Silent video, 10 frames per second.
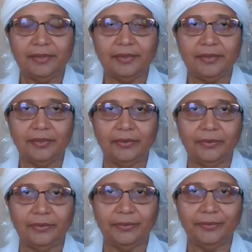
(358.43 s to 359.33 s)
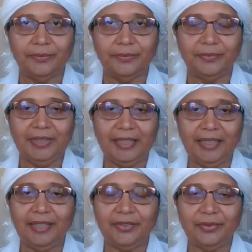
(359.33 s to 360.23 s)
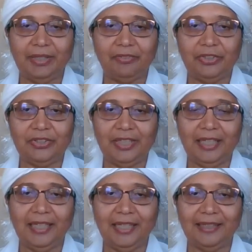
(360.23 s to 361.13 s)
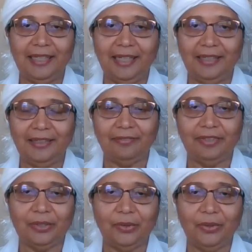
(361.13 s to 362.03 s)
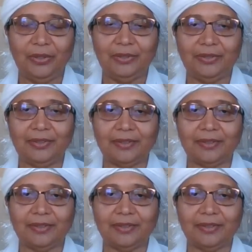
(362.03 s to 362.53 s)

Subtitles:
So the key to everything at the end of it all,